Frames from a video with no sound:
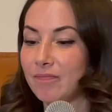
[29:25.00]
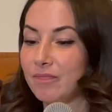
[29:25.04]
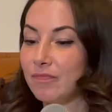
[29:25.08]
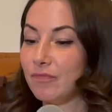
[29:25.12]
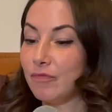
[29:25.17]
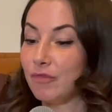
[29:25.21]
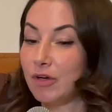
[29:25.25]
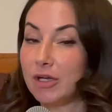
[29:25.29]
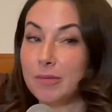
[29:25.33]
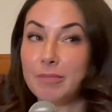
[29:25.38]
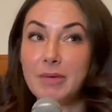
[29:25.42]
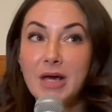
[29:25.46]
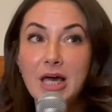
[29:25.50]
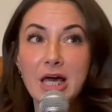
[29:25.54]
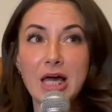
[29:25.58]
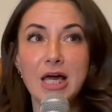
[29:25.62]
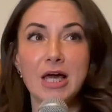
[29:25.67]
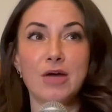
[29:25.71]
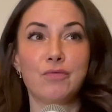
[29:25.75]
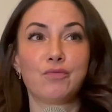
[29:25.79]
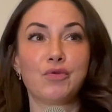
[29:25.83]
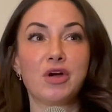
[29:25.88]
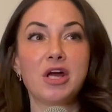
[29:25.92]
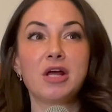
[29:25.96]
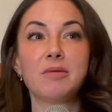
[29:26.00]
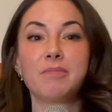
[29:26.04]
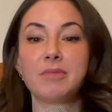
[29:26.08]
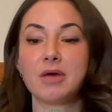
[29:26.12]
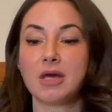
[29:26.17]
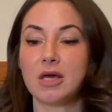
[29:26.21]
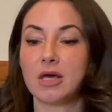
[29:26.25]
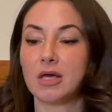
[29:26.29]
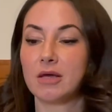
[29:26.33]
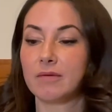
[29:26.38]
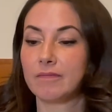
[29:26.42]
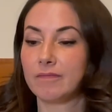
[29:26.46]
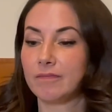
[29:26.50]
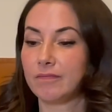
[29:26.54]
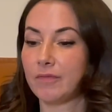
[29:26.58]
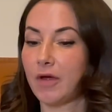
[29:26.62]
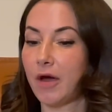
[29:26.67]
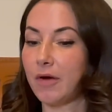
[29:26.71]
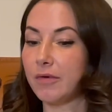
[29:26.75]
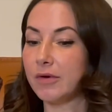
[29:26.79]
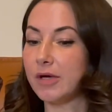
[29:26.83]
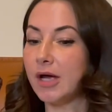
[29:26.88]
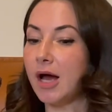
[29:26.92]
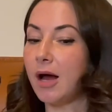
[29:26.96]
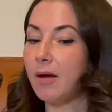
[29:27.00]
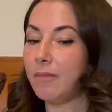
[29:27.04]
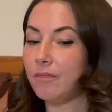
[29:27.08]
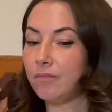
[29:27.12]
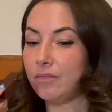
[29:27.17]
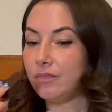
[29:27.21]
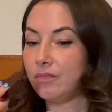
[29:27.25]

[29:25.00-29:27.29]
Read me. Read me. Hurry up.